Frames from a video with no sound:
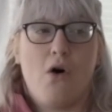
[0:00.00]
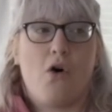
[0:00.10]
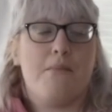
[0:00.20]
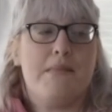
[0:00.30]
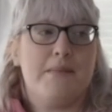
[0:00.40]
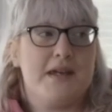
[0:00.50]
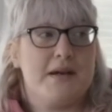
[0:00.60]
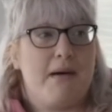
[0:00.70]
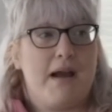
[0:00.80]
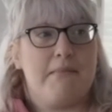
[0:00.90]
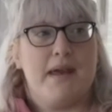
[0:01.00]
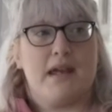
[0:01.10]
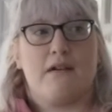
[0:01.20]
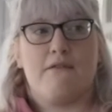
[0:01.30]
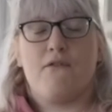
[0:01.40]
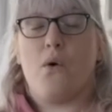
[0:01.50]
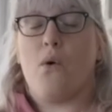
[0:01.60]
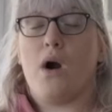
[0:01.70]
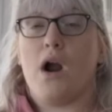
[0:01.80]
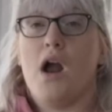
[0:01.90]
or maybe you might make it
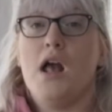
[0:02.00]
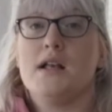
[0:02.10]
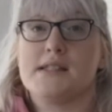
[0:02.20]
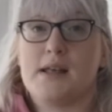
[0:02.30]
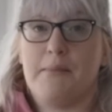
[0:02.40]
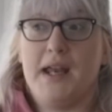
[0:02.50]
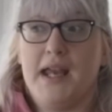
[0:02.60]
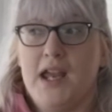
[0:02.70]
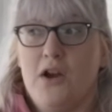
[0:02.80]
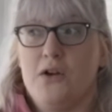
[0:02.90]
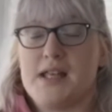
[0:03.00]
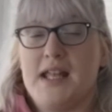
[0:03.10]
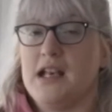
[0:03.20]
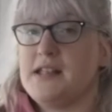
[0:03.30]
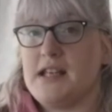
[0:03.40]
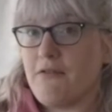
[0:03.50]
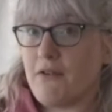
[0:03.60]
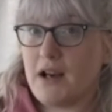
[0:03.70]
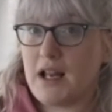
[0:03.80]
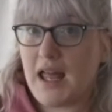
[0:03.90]
for somebody who's in a
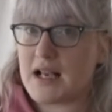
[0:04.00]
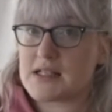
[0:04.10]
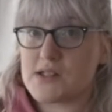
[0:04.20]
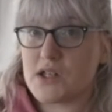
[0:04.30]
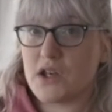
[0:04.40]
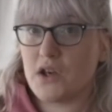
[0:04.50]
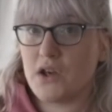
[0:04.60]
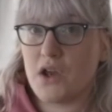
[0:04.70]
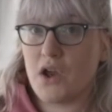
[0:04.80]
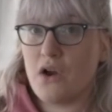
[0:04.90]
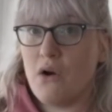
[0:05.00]
different class to you,